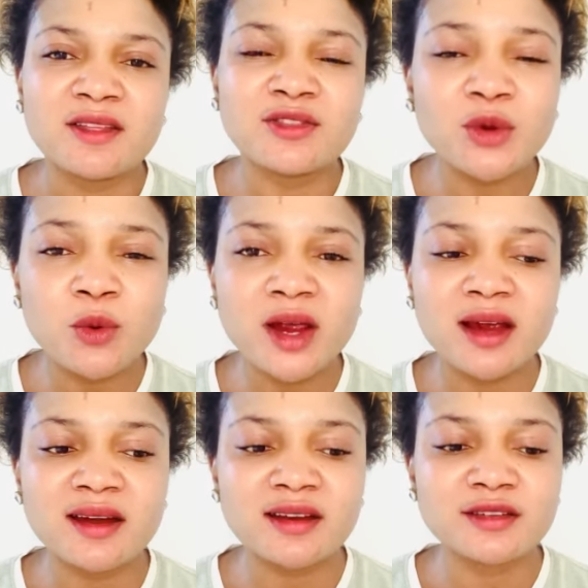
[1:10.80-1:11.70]
They
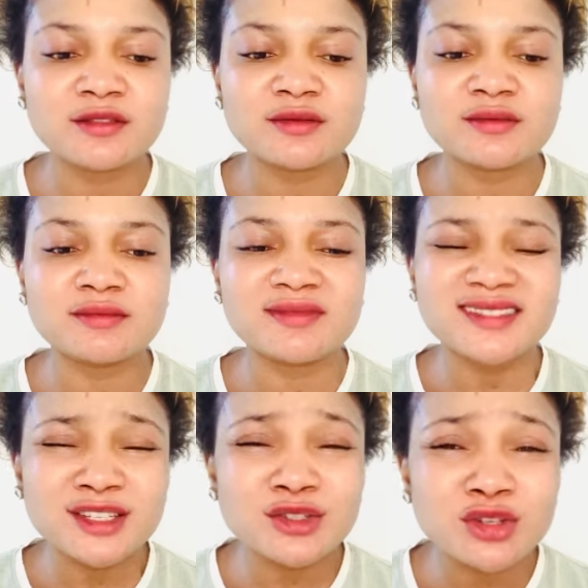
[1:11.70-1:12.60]
were
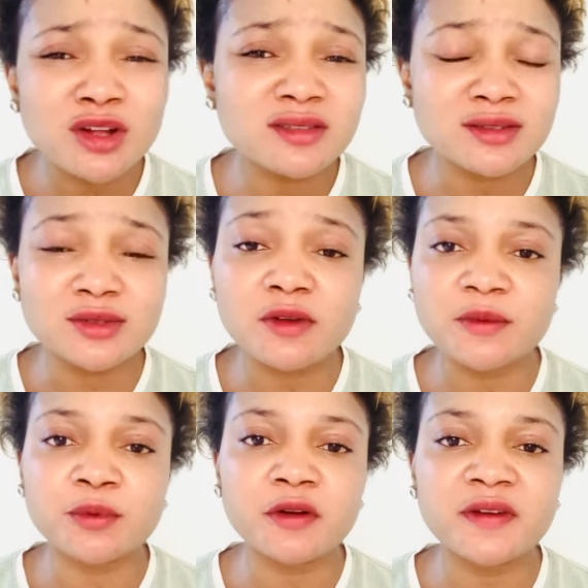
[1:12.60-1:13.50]
the sons of
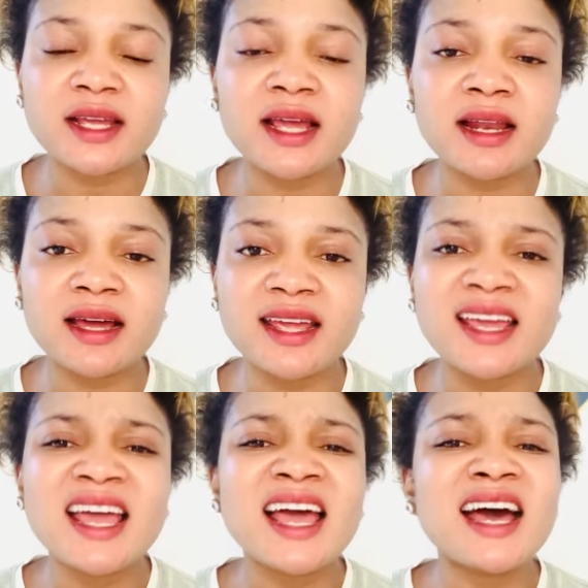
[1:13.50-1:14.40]
the prophet Eli,
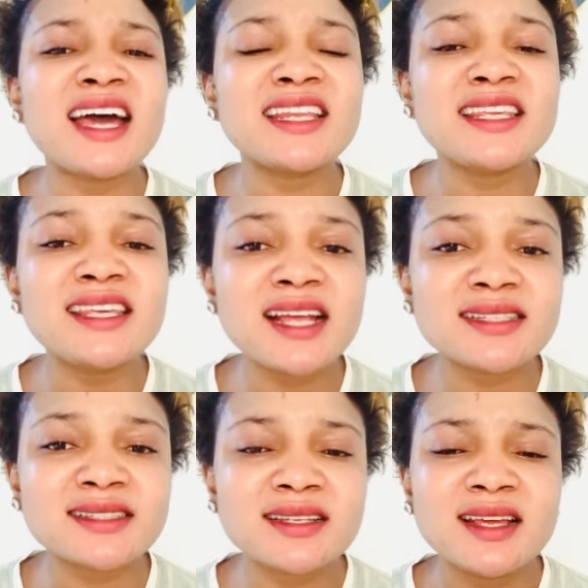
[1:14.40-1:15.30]
and
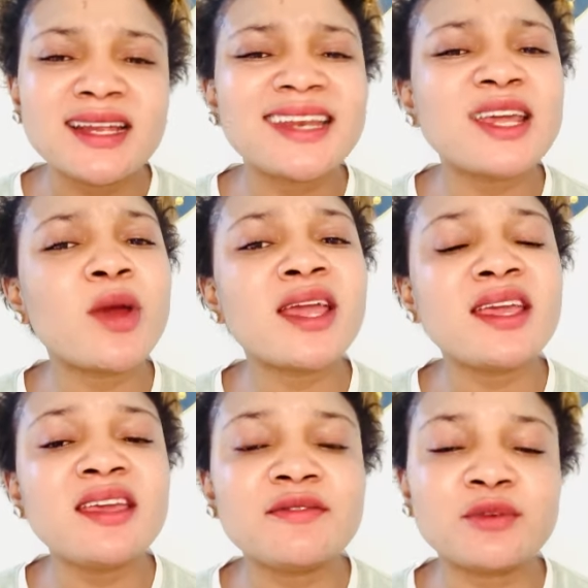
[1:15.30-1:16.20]
yet they were
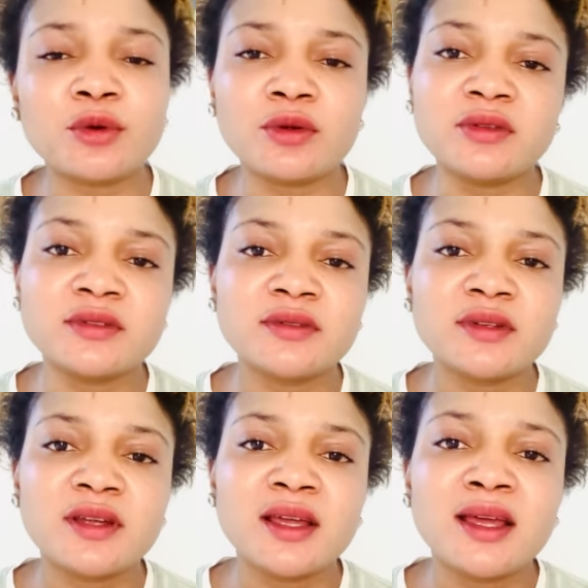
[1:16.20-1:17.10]
evil.
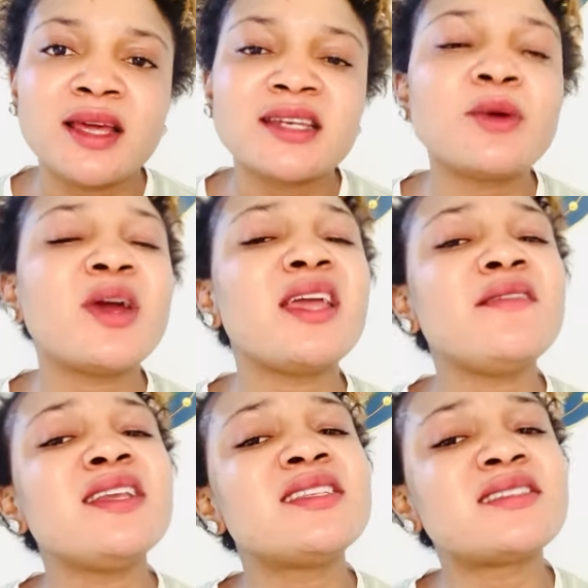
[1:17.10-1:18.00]
They were
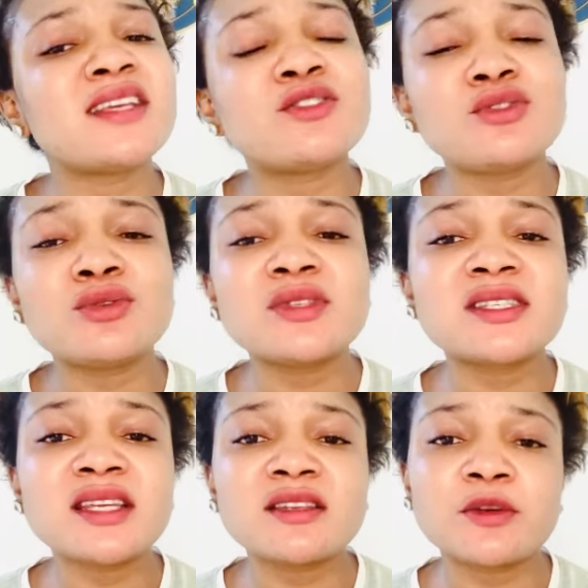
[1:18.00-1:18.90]
even
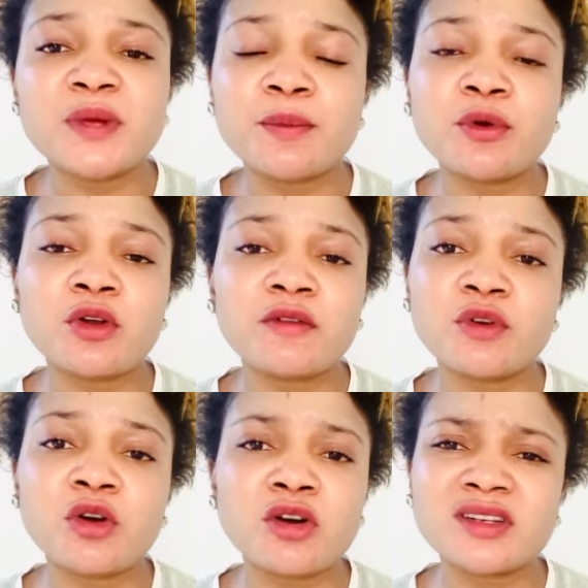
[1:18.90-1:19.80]
seducing the people
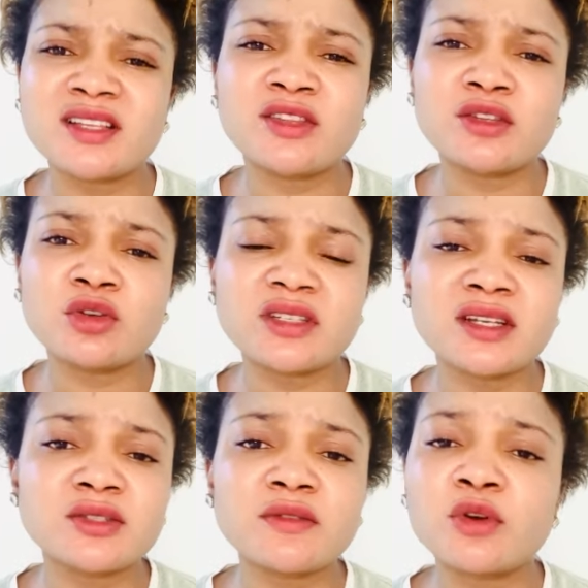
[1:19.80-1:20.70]
of God, the
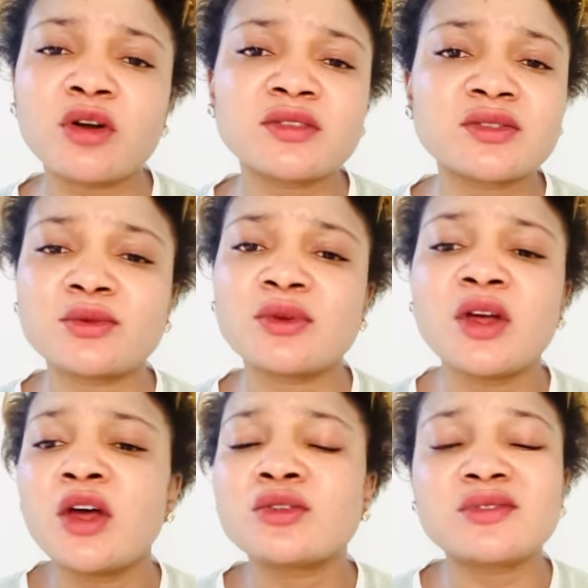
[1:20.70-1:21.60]
daughters of God,
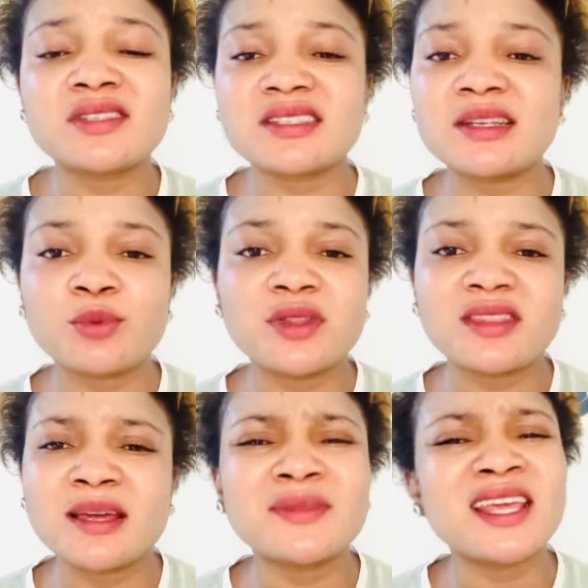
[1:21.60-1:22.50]
to sleep with
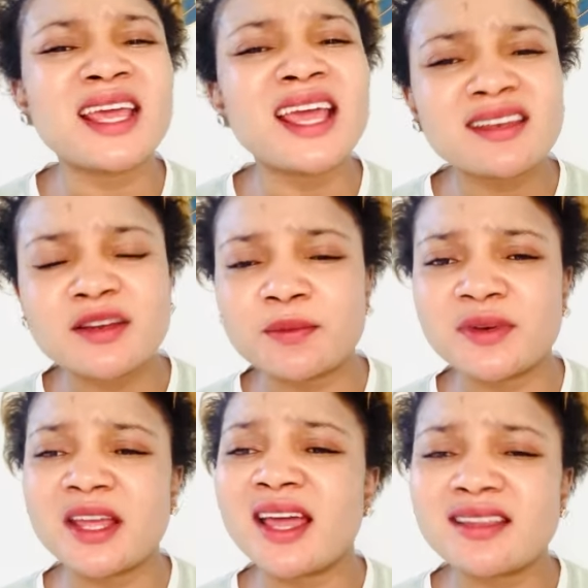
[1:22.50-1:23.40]
them. They
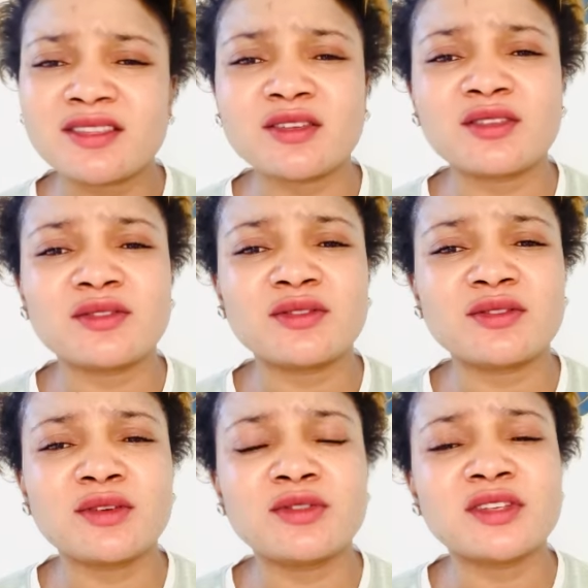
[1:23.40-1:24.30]
ate
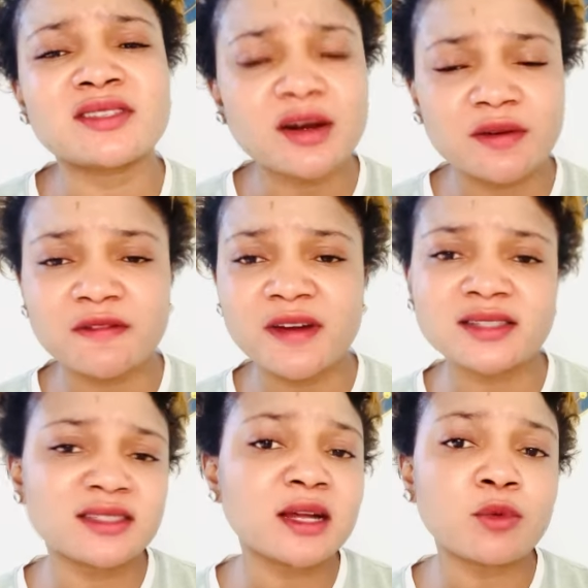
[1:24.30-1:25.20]
the
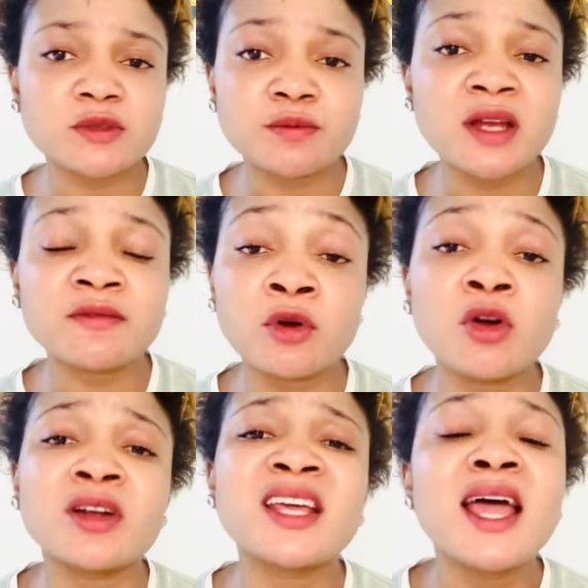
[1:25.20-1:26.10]
sacrifices that was meant for
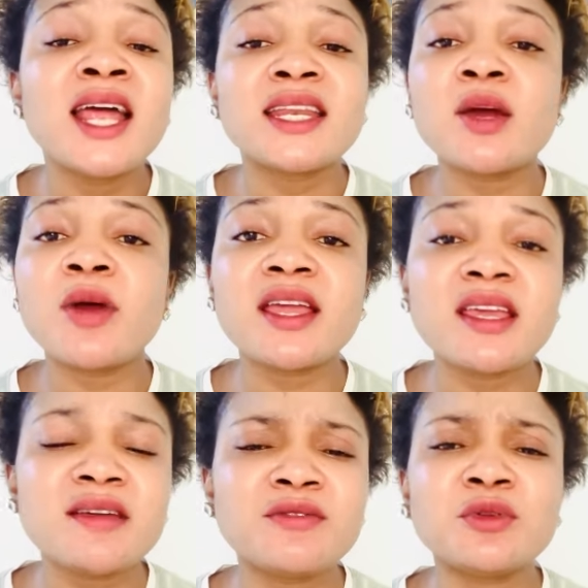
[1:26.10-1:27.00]
God. They were
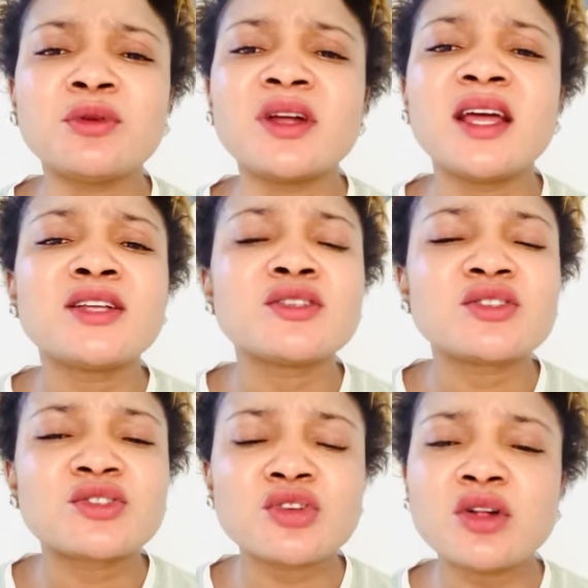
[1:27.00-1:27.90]
evil.
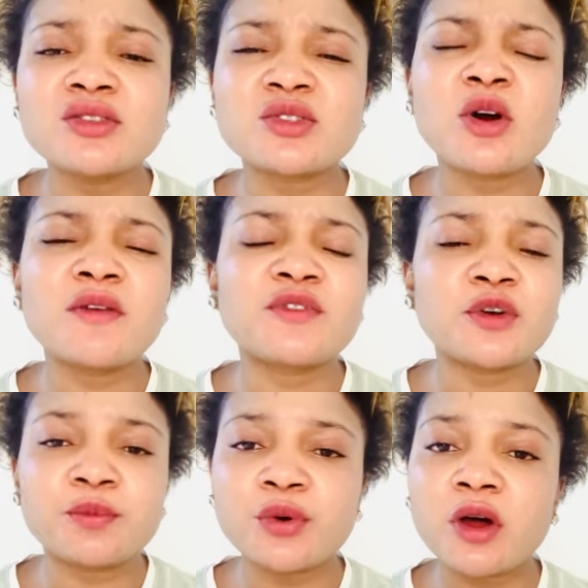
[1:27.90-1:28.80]
Sons of
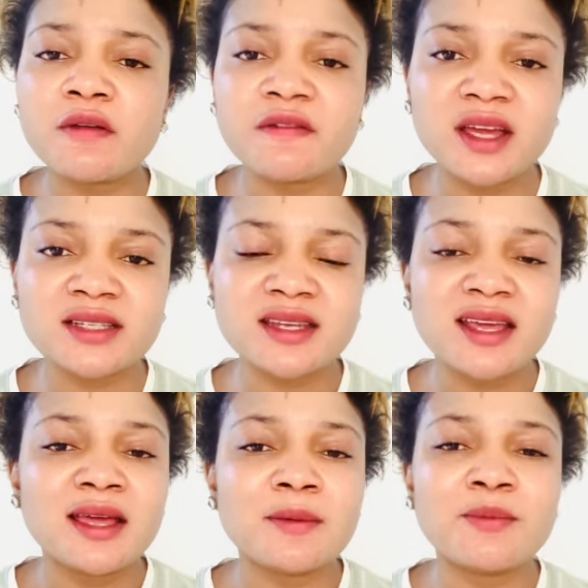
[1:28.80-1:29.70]
the prophet,
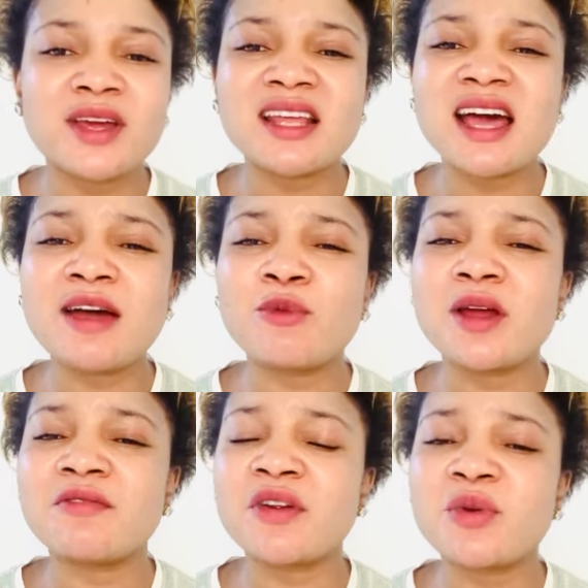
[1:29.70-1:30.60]
but
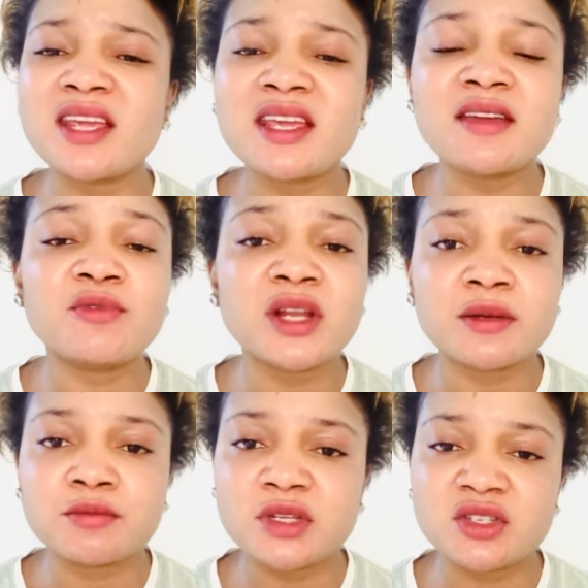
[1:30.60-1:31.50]
were very evil
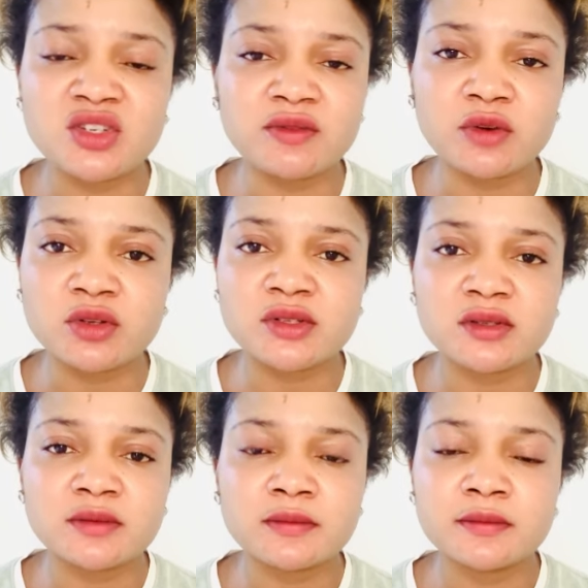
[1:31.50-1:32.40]
and mischievous.